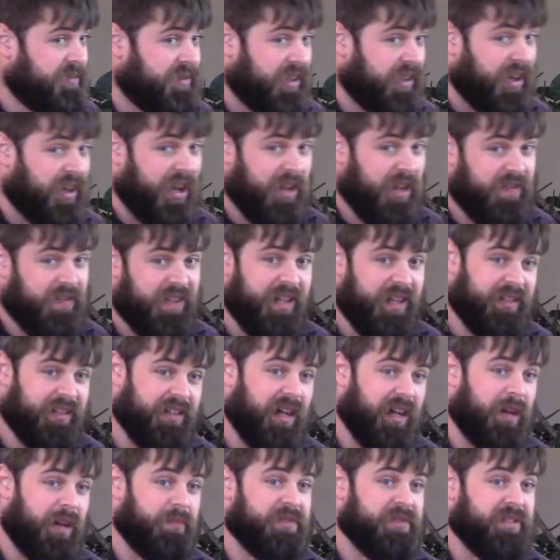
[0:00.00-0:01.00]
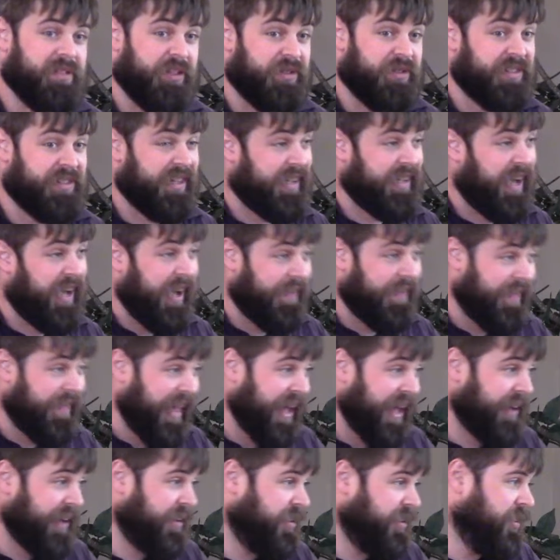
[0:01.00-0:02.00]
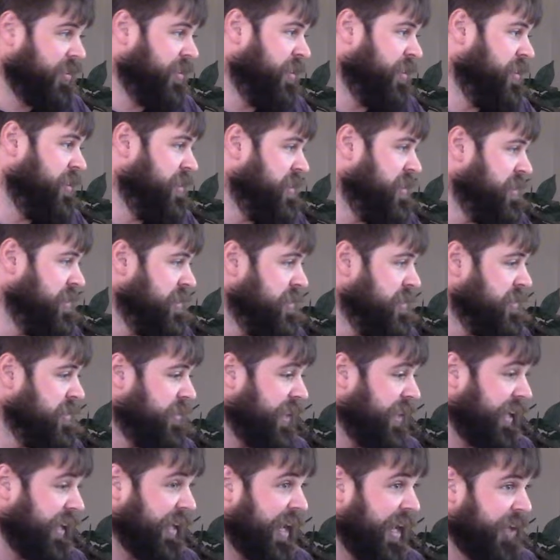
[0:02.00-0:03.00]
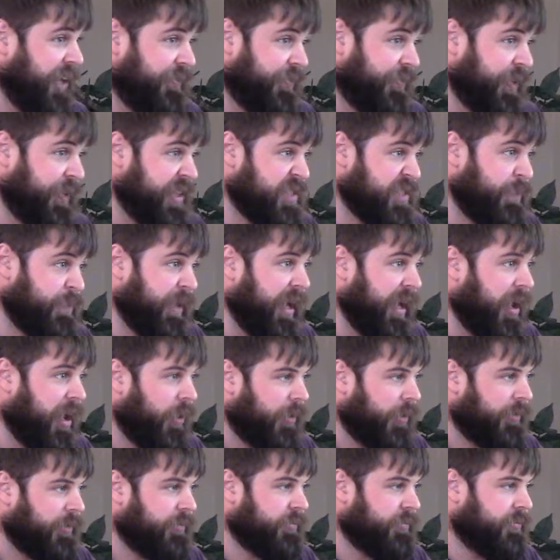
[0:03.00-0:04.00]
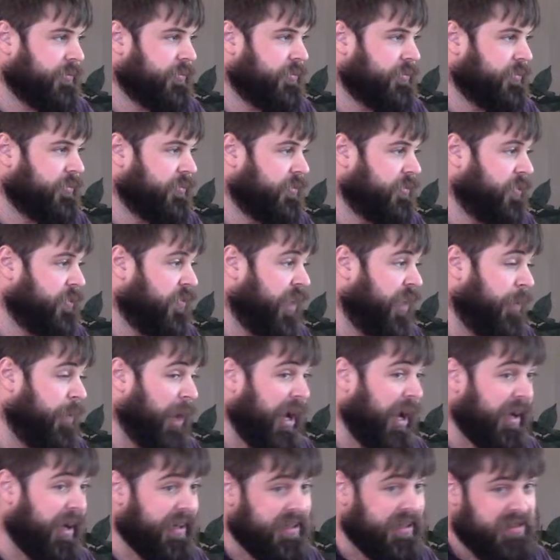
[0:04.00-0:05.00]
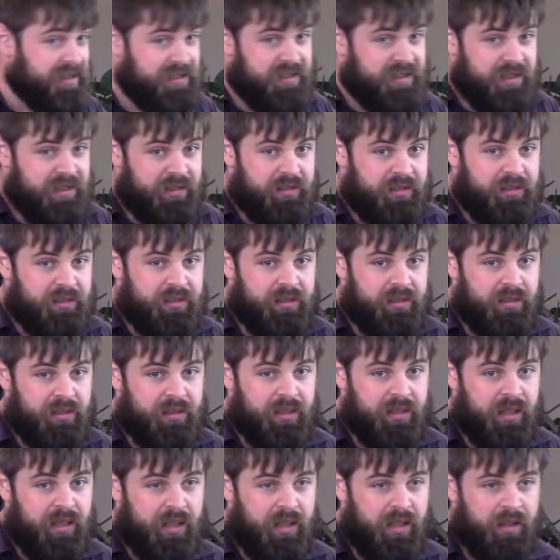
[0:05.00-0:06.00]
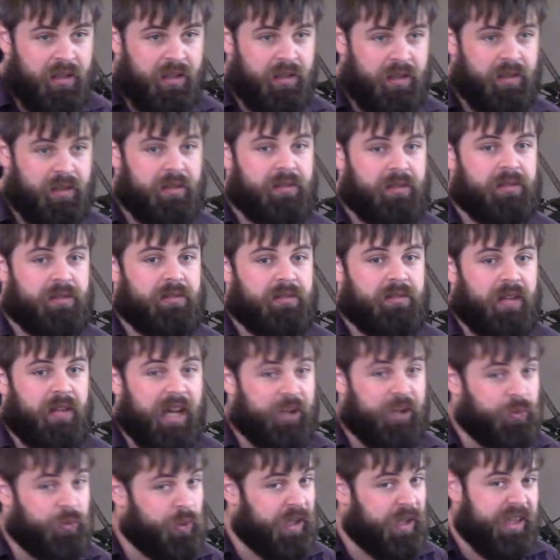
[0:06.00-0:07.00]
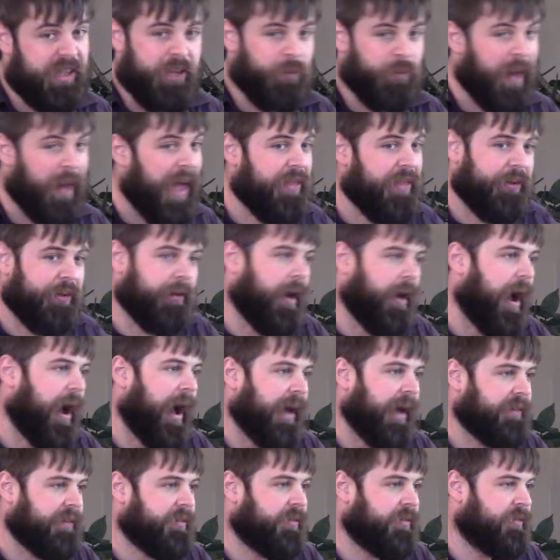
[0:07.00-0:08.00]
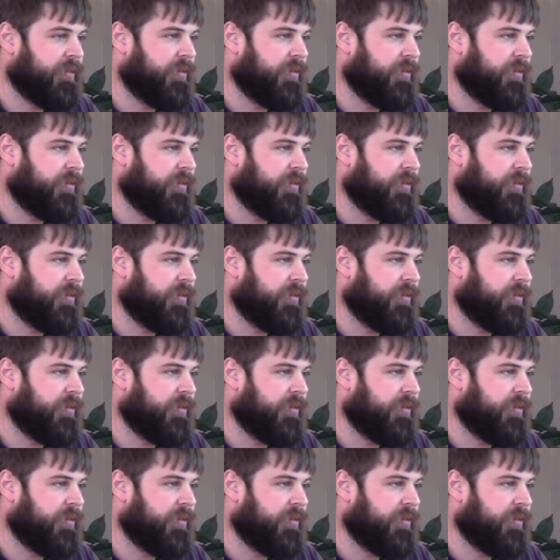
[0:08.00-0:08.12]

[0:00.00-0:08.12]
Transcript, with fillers: The call of God comes, and you say, God, that, that kind of freaks me out. If I'm honest, I'd really rather not.